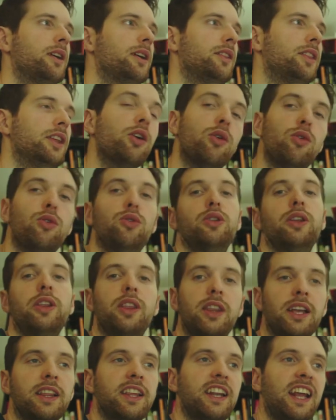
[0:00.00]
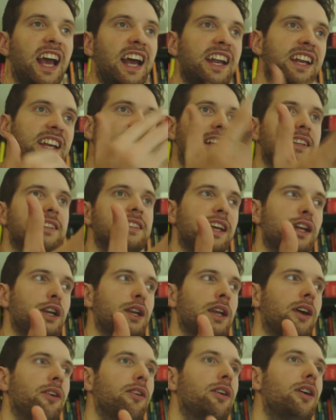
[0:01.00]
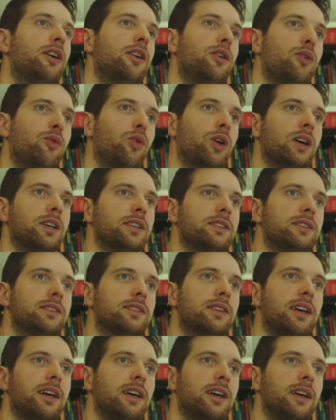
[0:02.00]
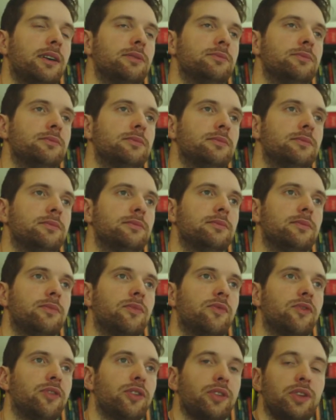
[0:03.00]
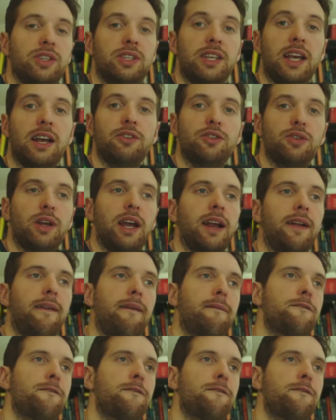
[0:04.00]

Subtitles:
The only thing that had to get sent out was for the soundtrack.